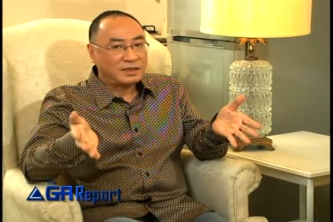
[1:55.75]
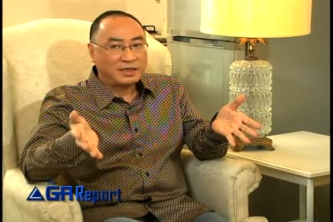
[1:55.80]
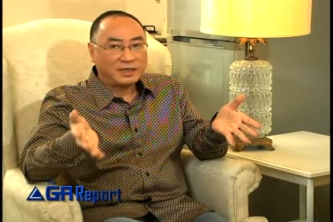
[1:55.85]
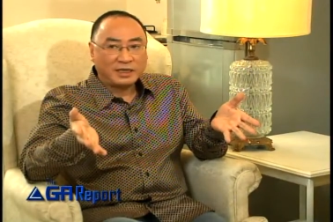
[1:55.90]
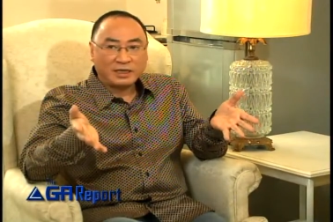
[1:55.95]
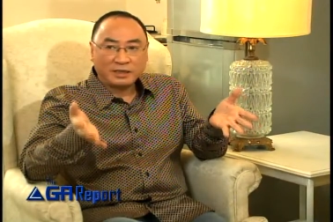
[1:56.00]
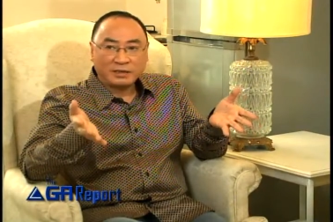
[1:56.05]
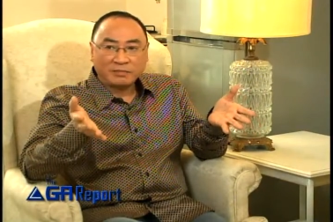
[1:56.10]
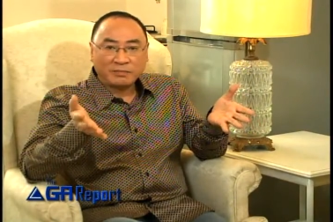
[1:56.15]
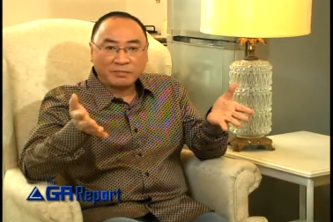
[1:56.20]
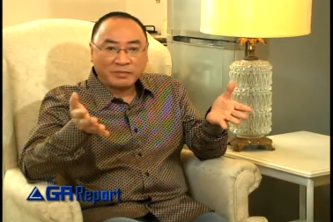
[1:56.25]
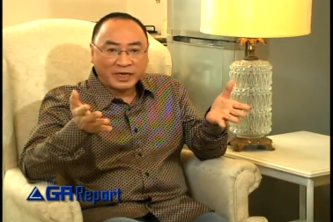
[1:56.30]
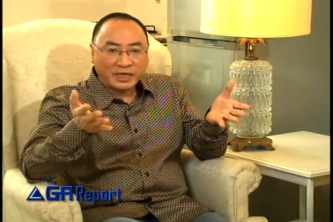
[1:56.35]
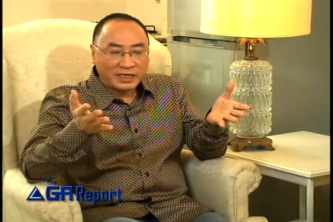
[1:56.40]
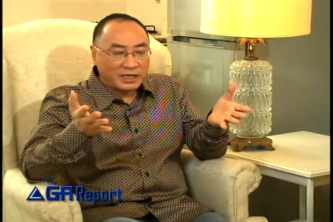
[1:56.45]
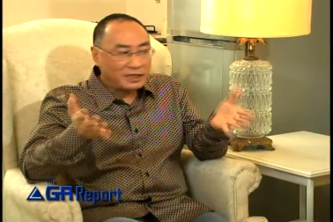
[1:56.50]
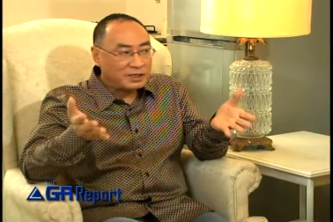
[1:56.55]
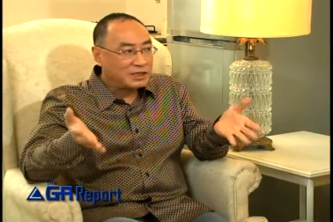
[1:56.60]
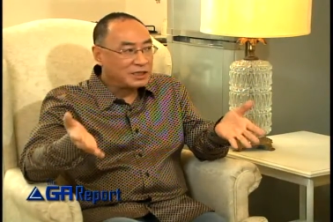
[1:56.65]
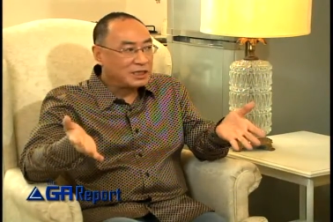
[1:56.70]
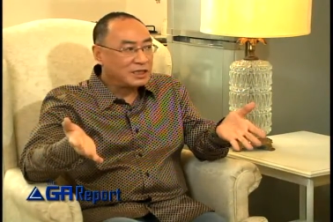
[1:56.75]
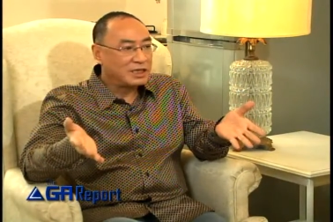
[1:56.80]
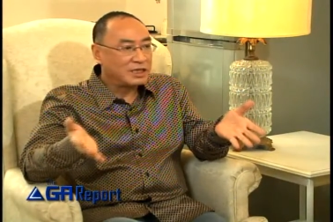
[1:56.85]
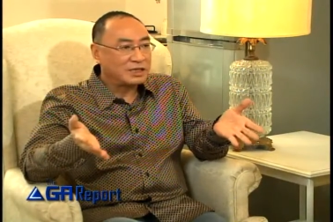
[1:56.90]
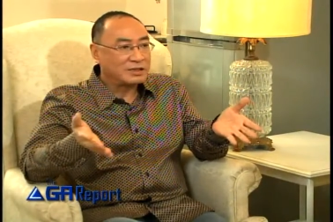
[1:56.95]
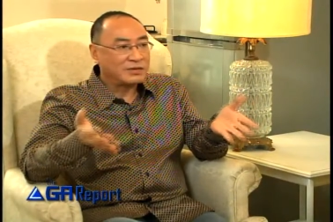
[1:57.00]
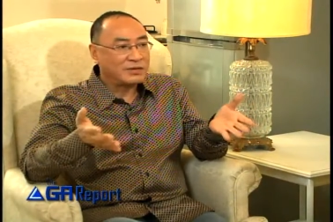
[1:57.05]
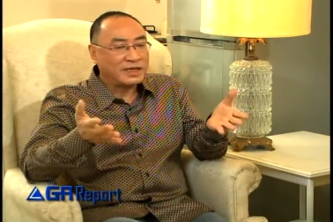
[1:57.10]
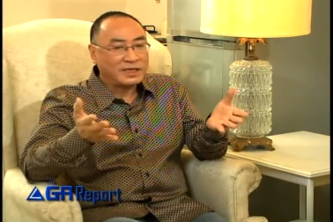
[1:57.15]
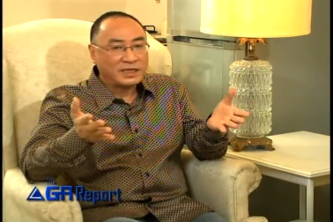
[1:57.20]
in managing
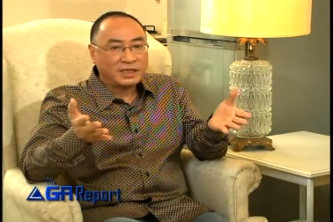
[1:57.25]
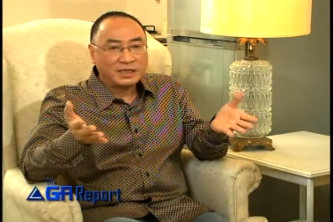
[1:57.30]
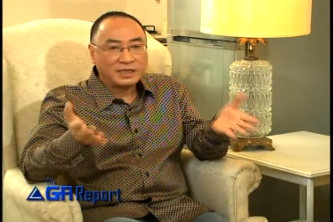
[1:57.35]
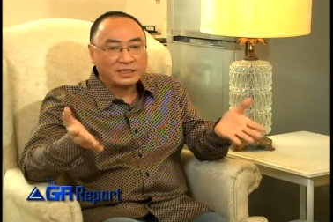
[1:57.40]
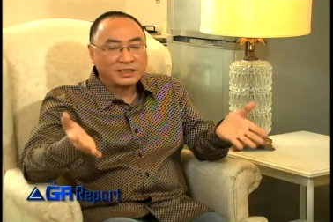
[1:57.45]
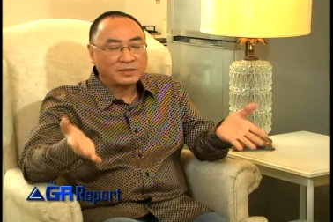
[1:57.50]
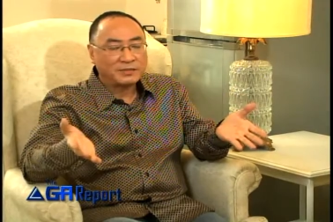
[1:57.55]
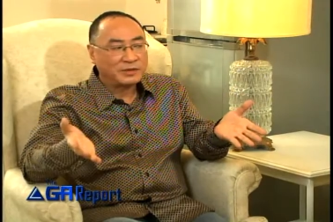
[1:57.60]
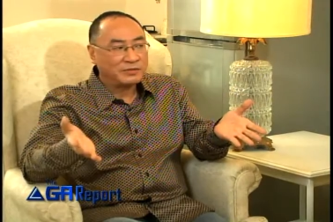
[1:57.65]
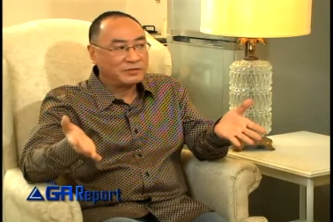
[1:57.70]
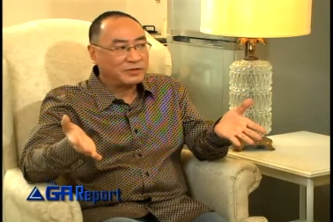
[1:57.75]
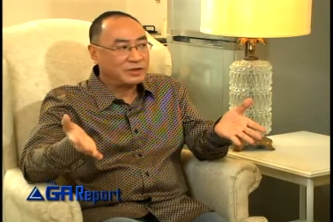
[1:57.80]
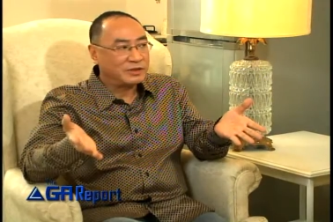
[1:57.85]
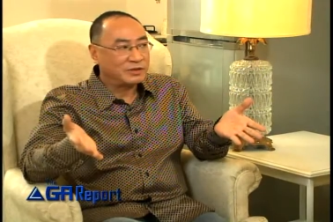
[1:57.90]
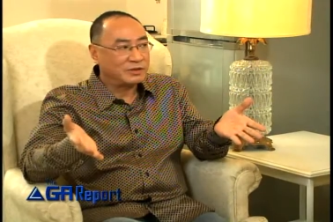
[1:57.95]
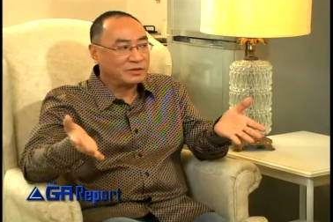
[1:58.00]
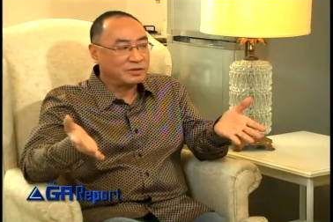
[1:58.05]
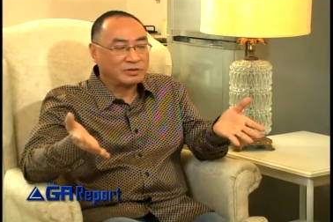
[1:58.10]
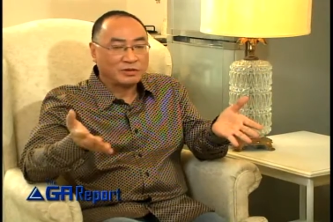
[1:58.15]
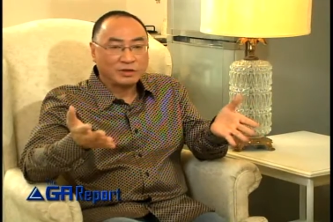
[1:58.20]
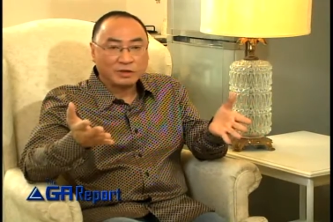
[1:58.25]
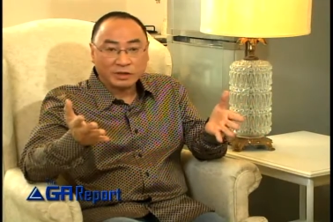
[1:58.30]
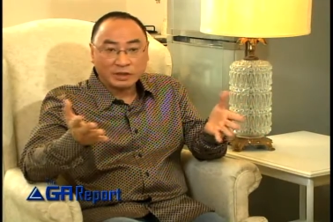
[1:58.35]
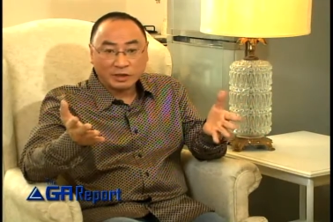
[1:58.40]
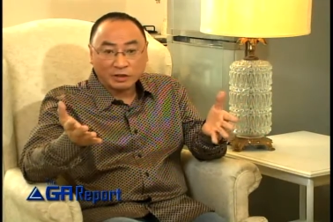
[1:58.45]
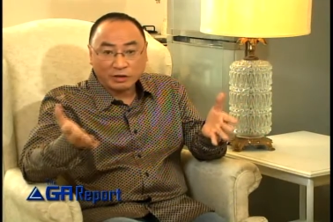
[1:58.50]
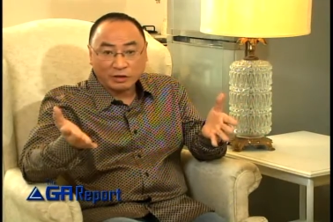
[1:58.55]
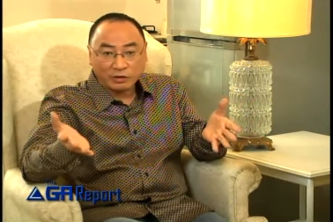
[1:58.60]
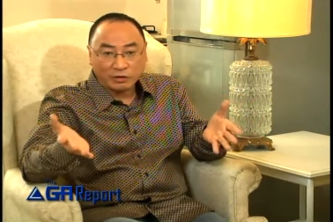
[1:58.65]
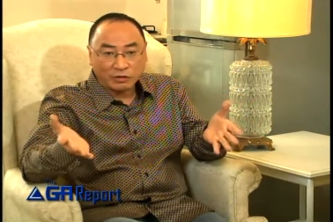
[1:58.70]
and running the subdivision
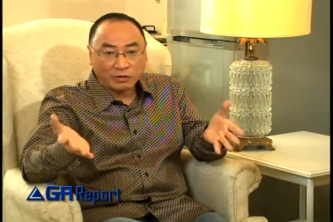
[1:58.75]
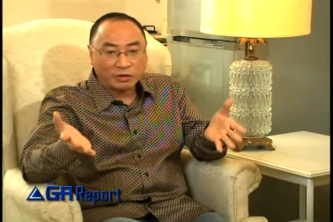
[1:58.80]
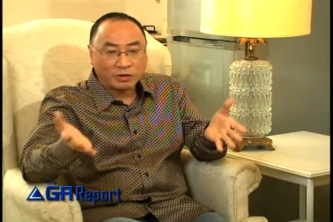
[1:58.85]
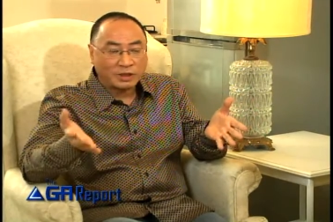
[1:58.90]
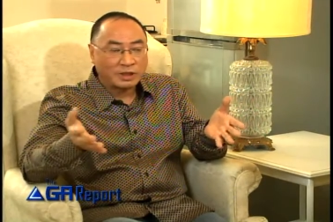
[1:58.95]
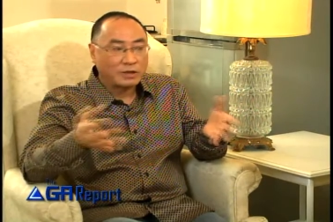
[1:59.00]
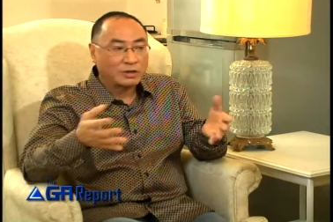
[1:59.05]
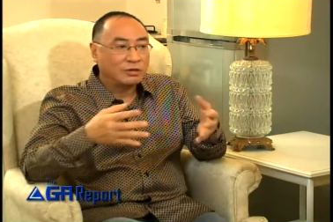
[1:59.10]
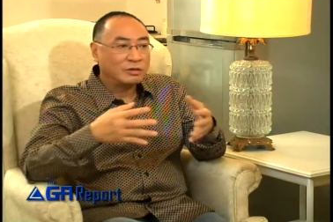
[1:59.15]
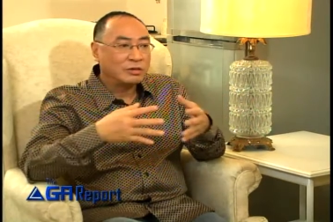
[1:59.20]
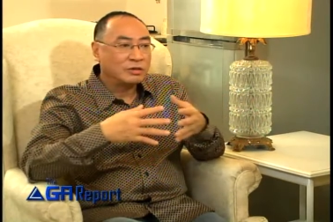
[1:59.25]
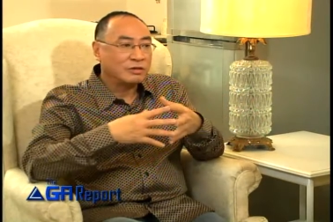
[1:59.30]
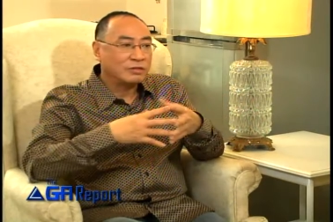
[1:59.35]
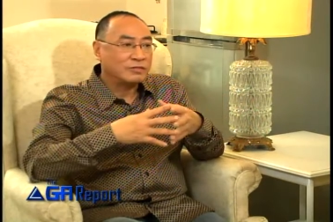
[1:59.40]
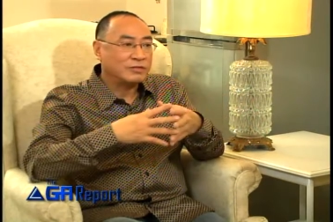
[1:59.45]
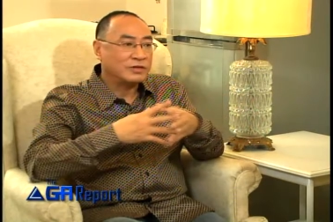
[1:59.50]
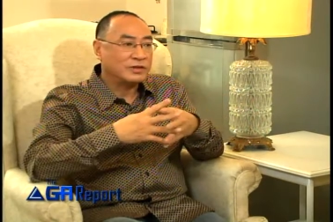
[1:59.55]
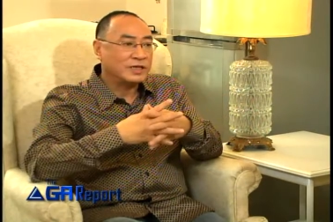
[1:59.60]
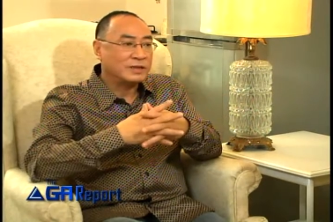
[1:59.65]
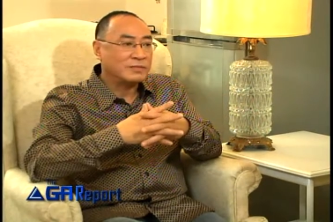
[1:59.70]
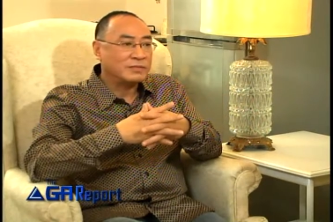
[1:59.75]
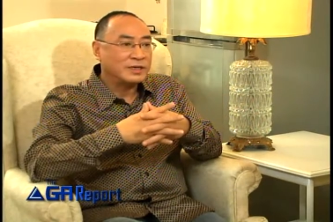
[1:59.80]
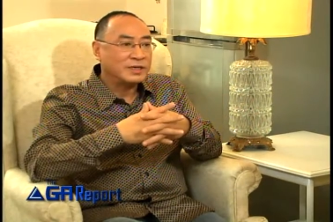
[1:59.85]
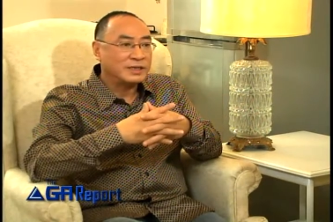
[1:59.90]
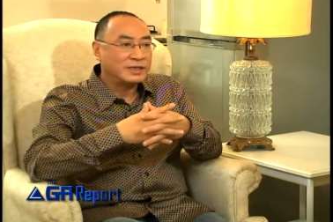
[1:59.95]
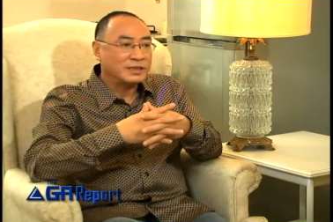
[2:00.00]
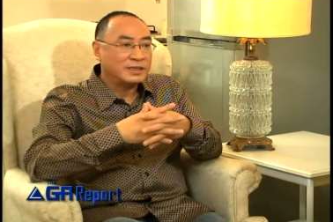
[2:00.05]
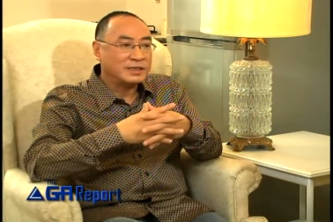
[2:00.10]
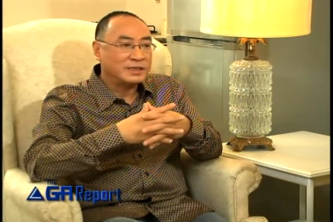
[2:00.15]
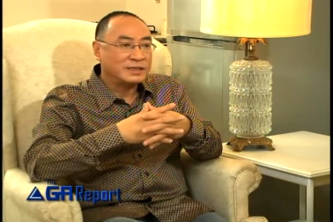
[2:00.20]
or a condo for that
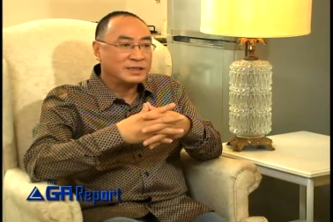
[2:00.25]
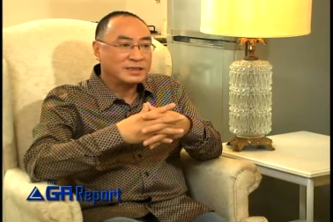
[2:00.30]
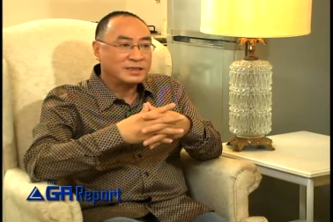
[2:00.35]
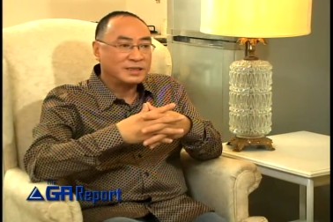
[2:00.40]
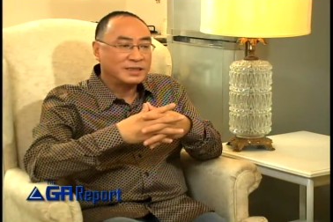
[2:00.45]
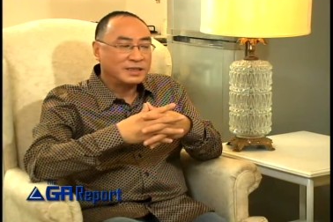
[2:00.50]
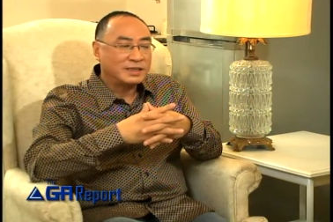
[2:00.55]
matter is